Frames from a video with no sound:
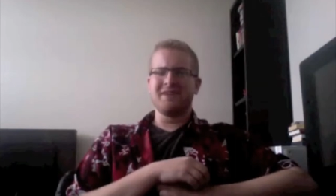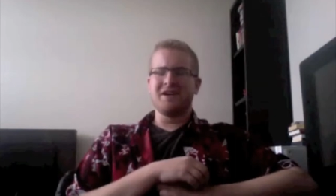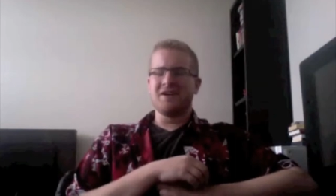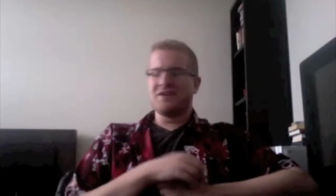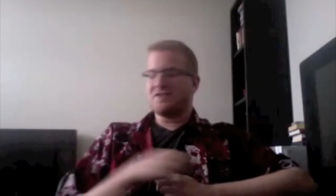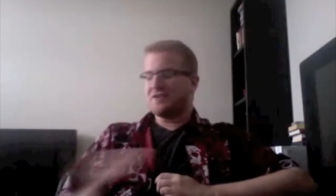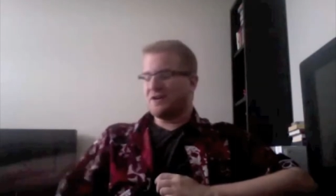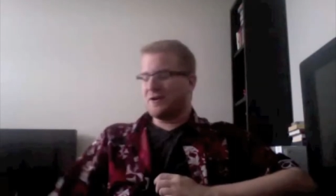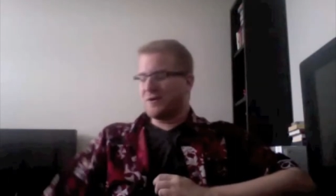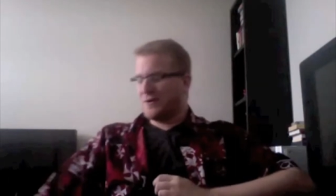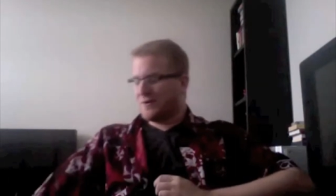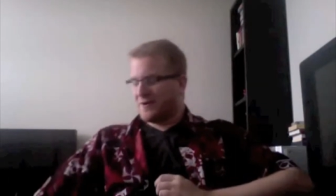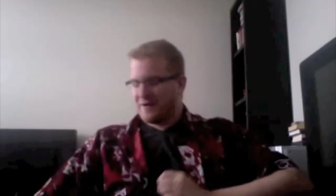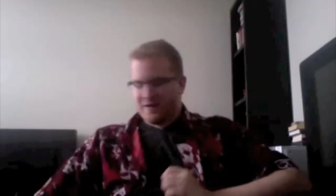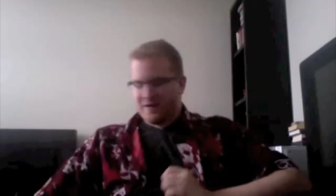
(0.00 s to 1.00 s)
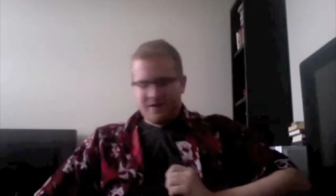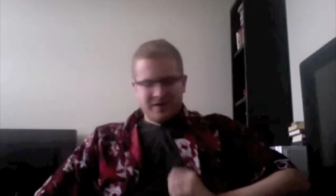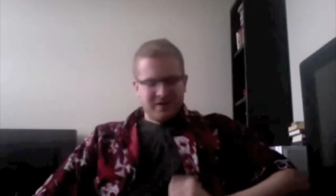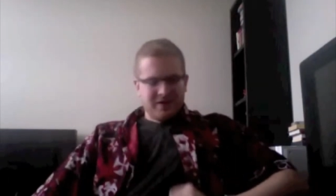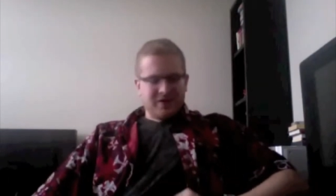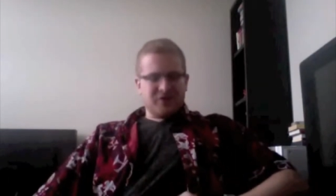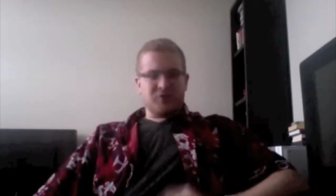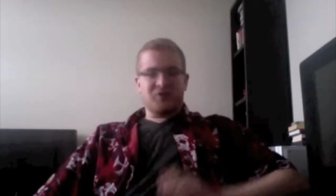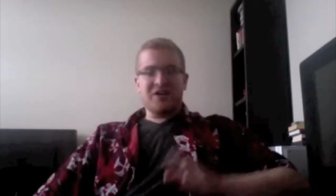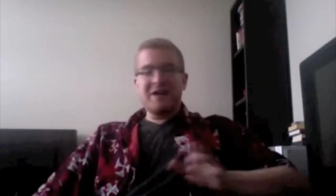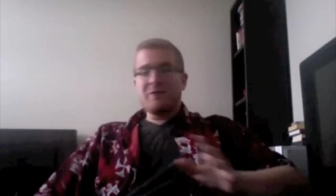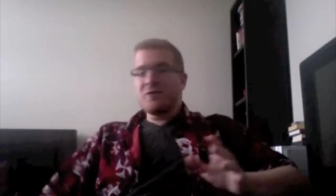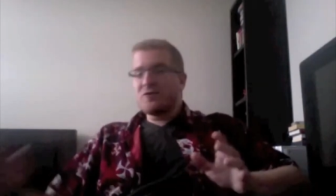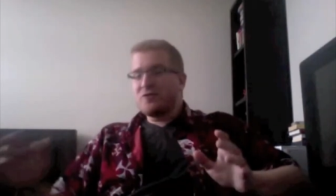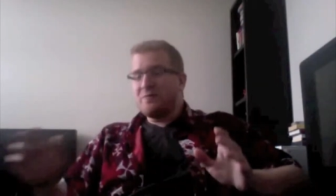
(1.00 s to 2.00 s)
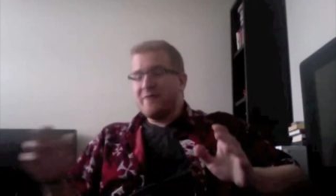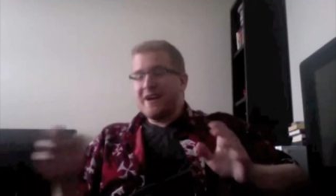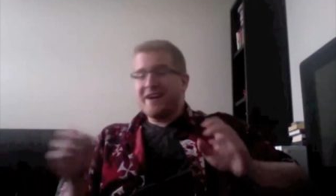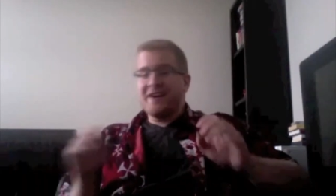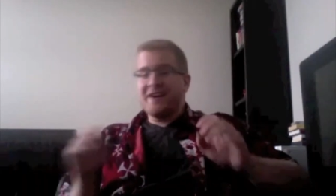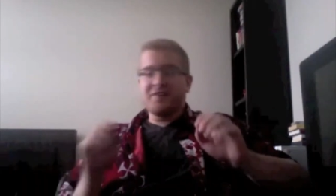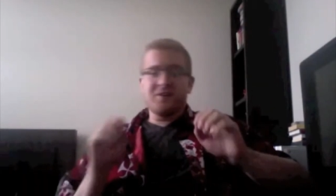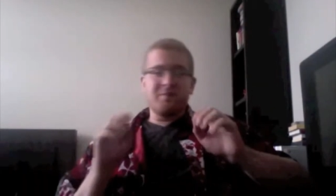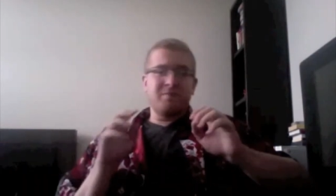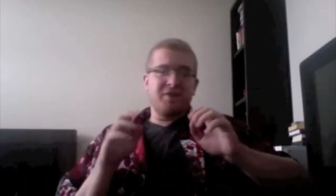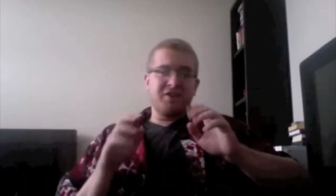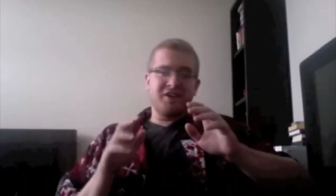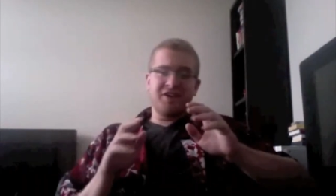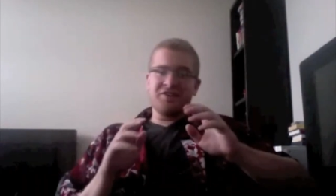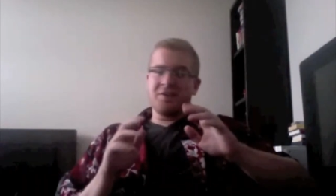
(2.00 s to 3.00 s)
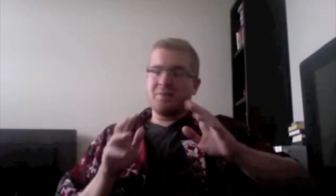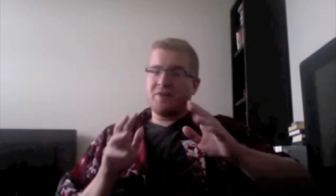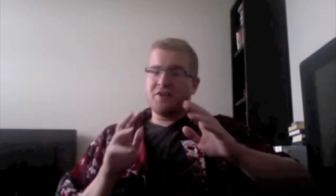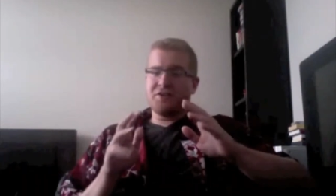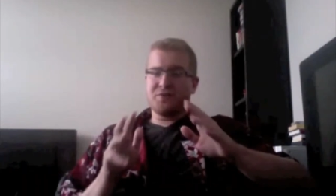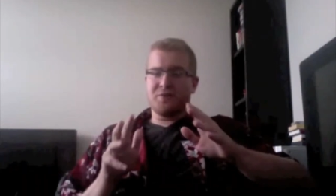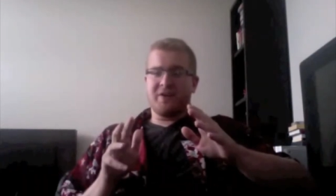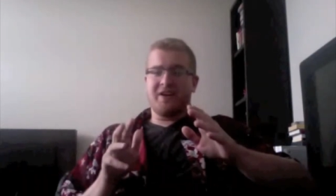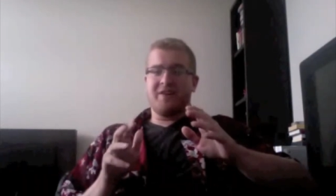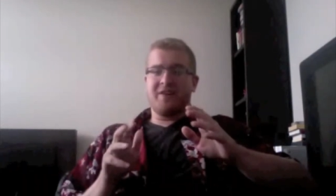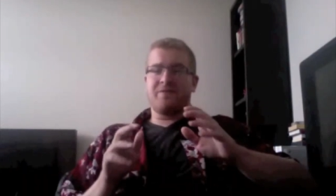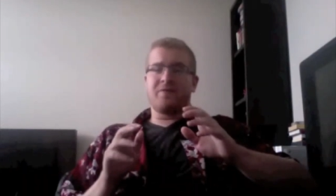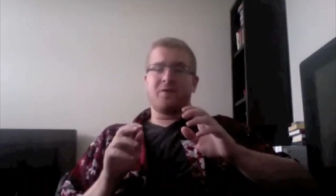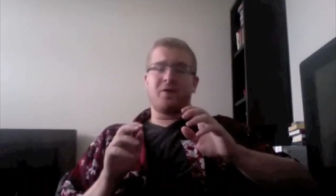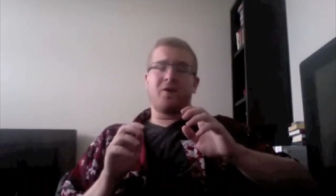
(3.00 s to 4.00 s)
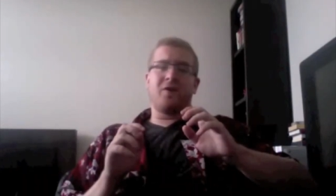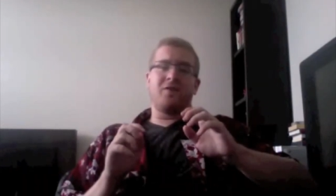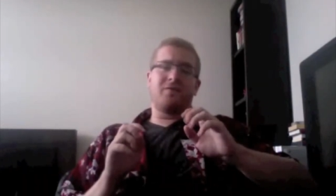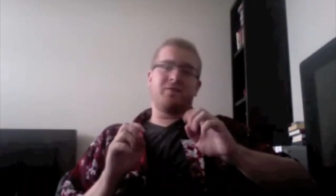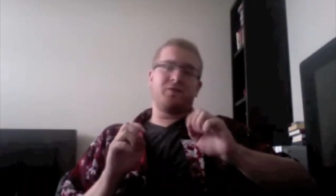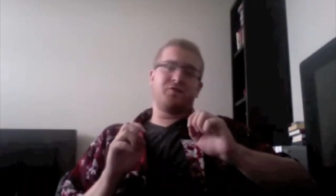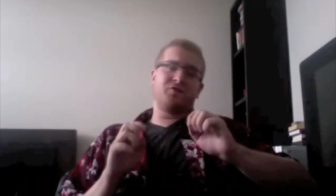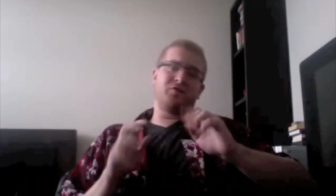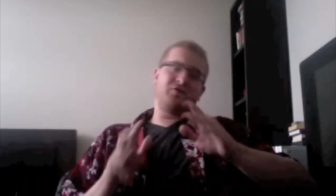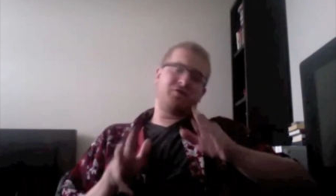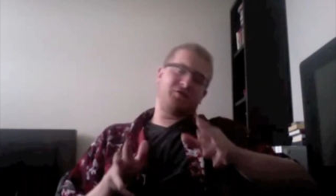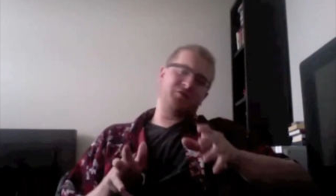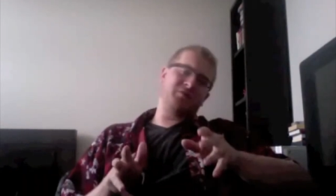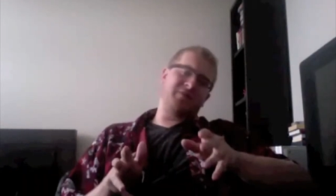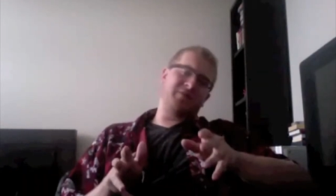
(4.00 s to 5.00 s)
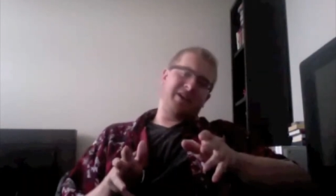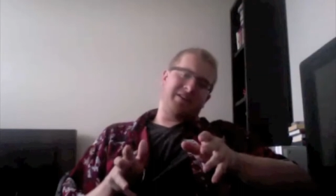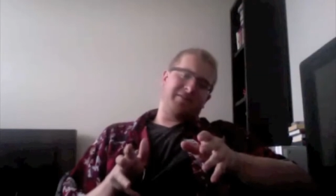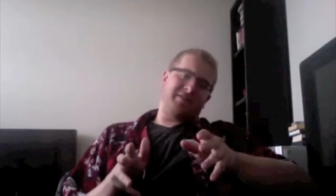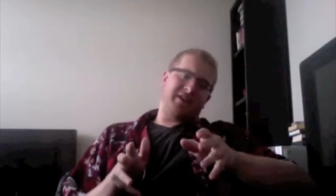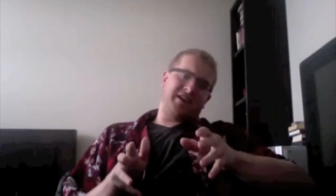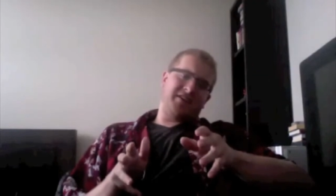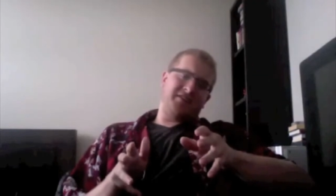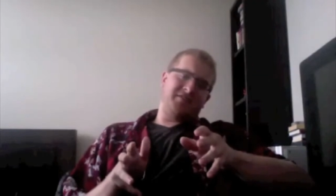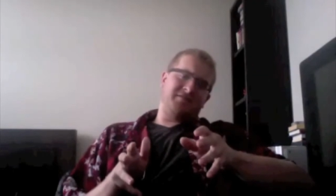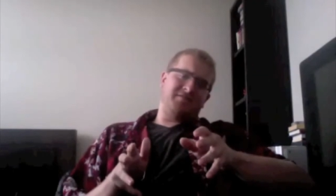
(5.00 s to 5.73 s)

So Cyborg Superman is a must read for Superman fans.